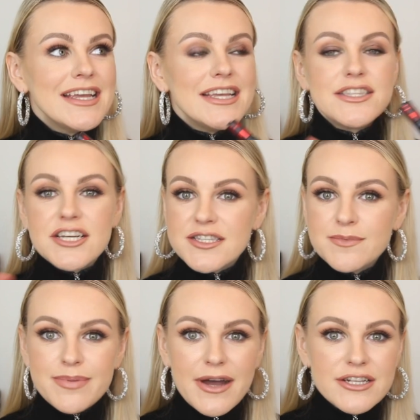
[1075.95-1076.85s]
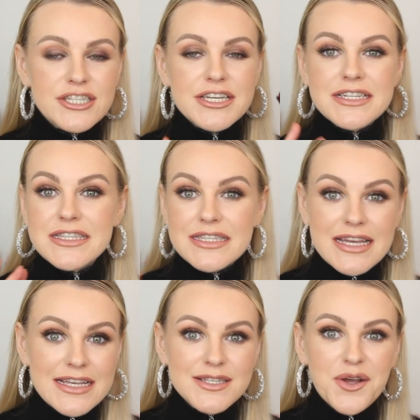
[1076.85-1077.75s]
it doesn't budge, it
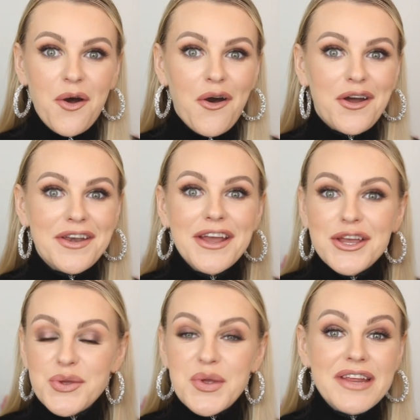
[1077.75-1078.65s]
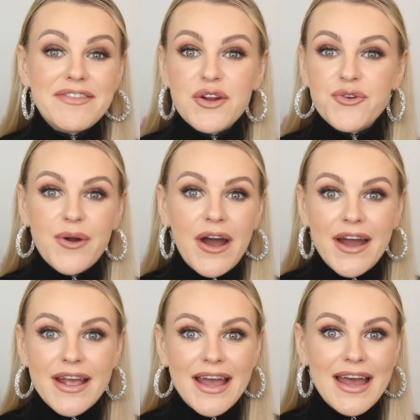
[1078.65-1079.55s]
stays on, you can even
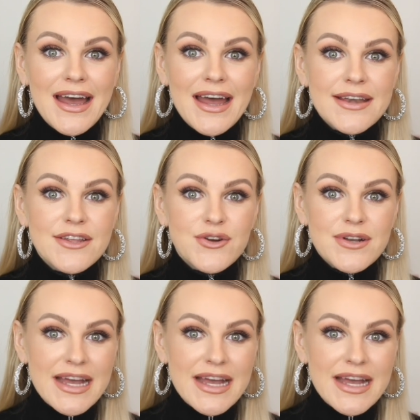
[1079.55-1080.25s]
cry and your